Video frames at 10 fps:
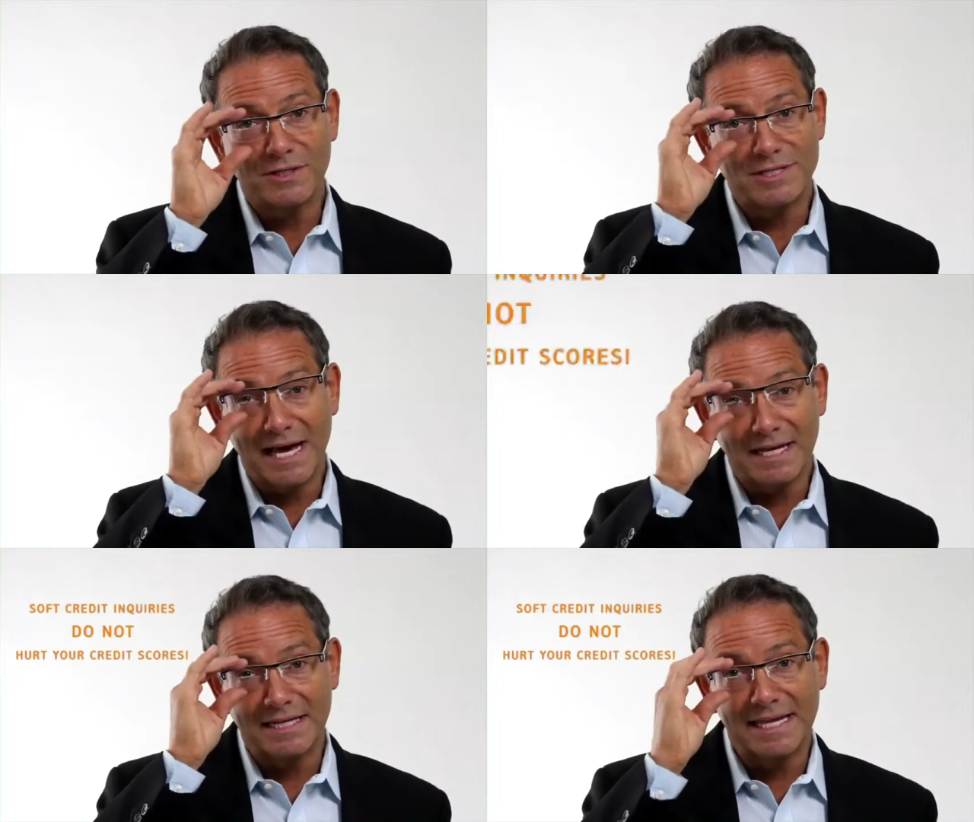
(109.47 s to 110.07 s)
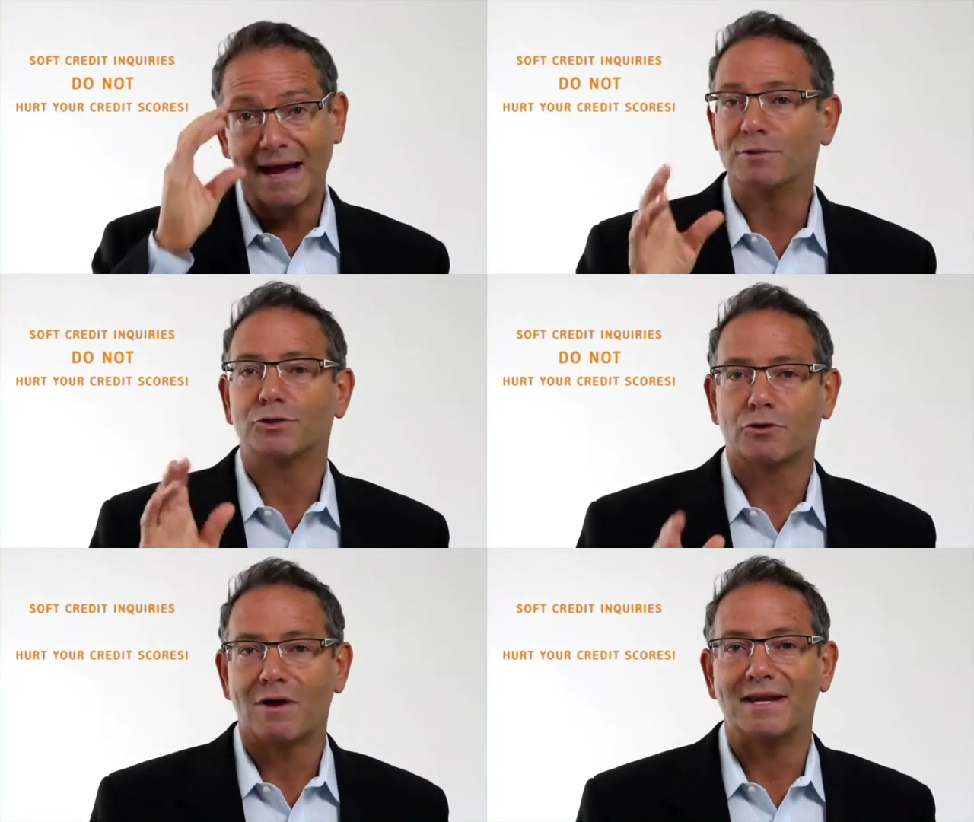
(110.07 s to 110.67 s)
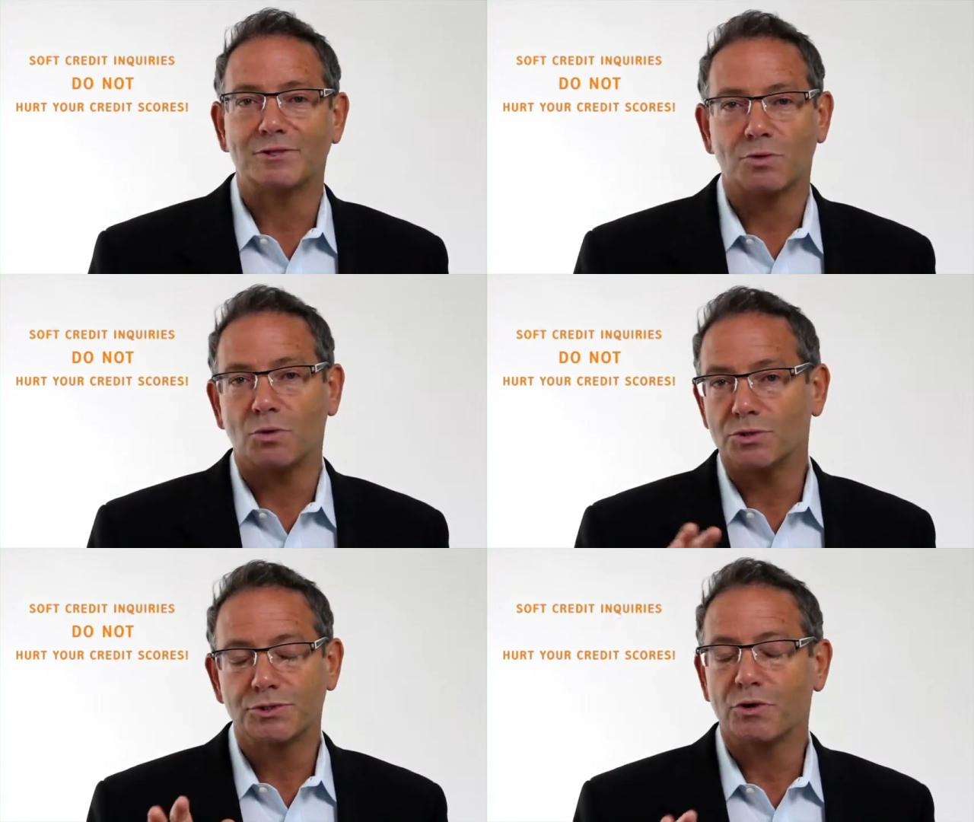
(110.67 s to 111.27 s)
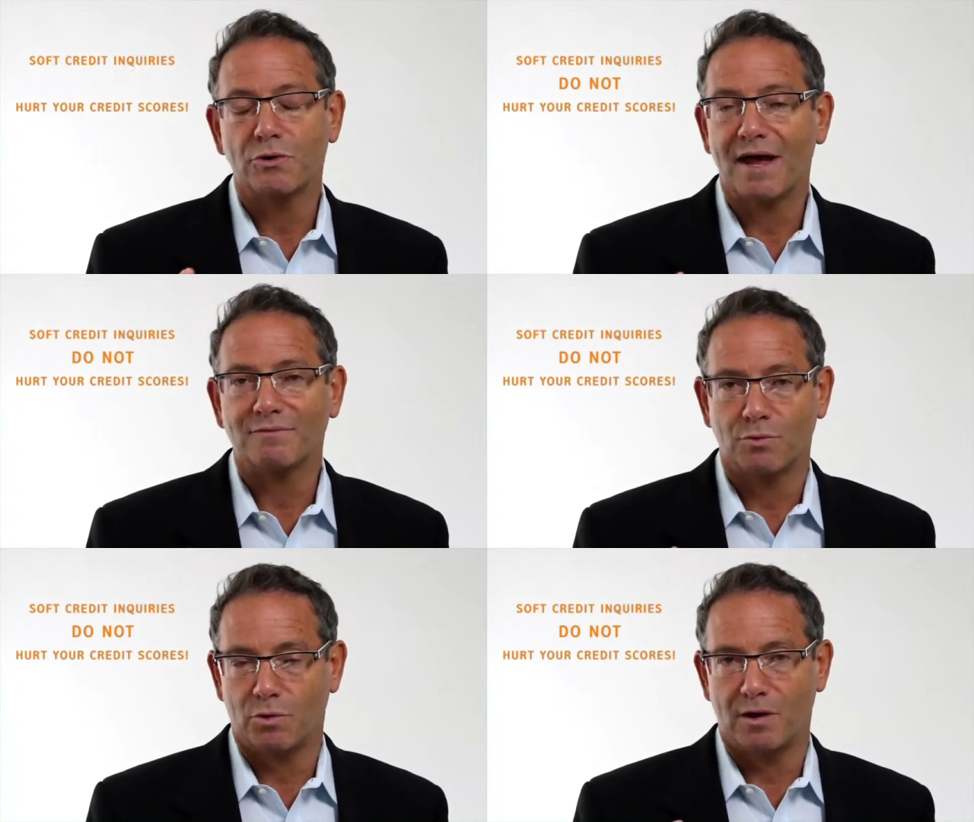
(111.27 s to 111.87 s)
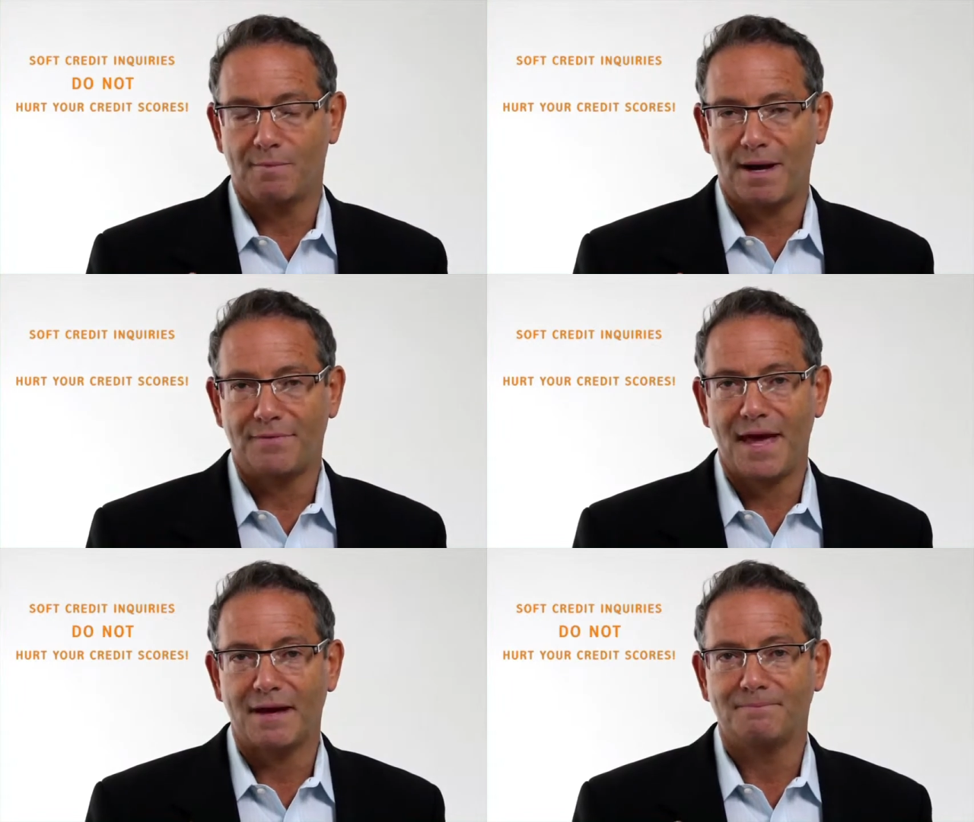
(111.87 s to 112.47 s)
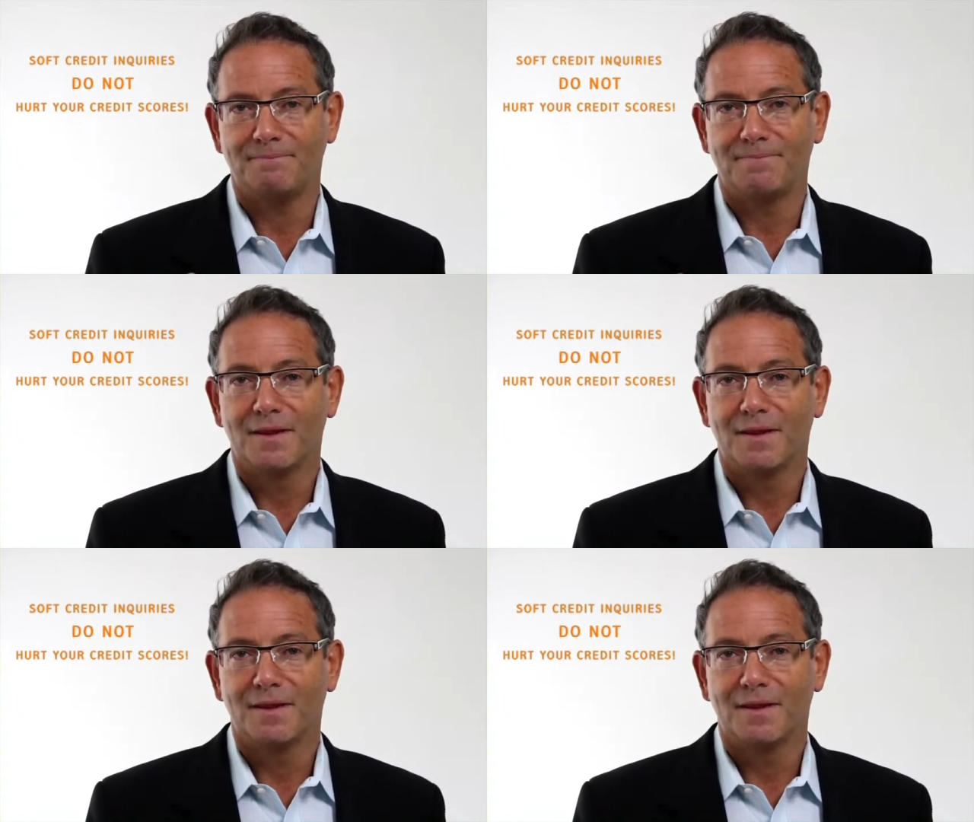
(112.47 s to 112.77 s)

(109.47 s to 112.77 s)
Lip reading: it's not going to damage your credit score, so you don't have to worry about that.